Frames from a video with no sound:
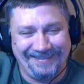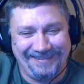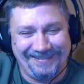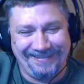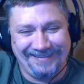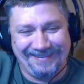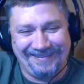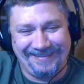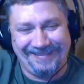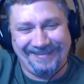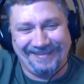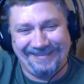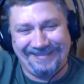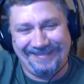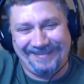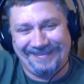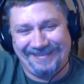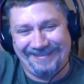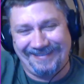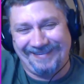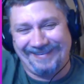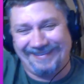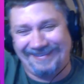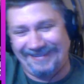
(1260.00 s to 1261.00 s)

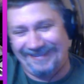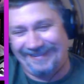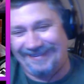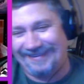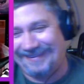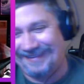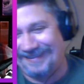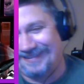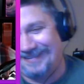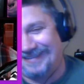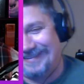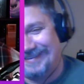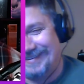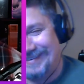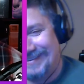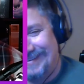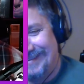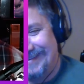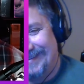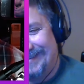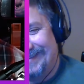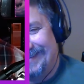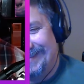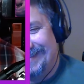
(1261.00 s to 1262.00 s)

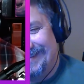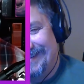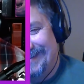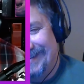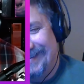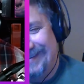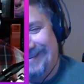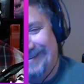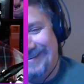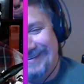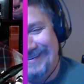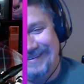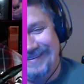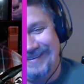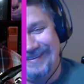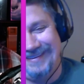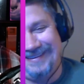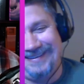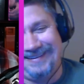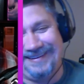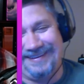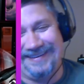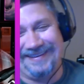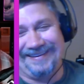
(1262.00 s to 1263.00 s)

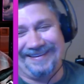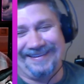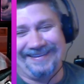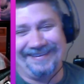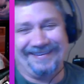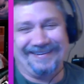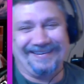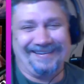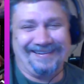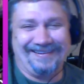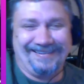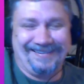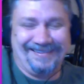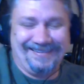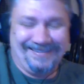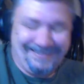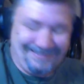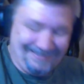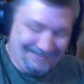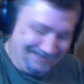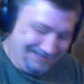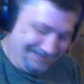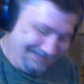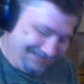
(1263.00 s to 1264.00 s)

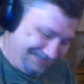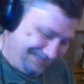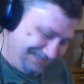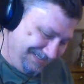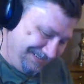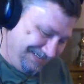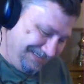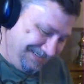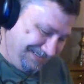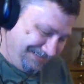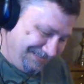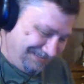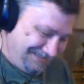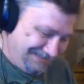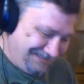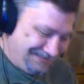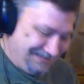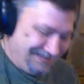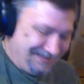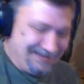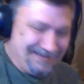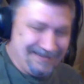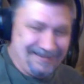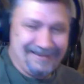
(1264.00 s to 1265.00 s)

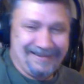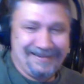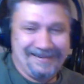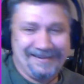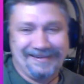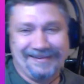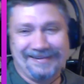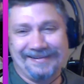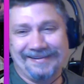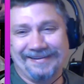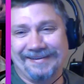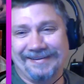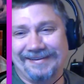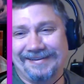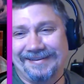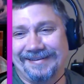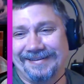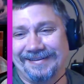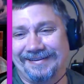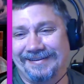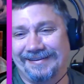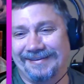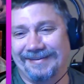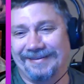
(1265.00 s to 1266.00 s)

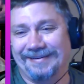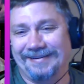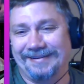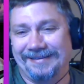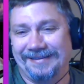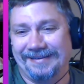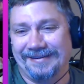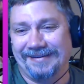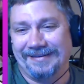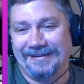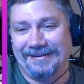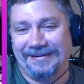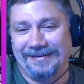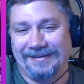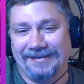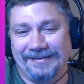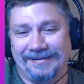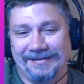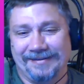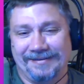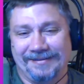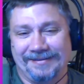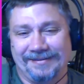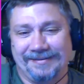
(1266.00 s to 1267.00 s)

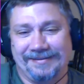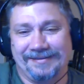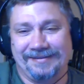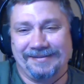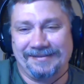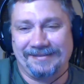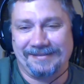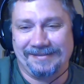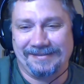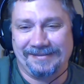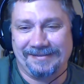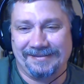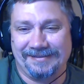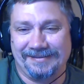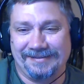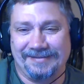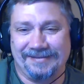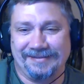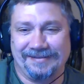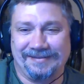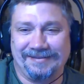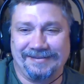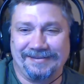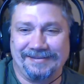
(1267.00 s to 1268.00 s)
[no speech]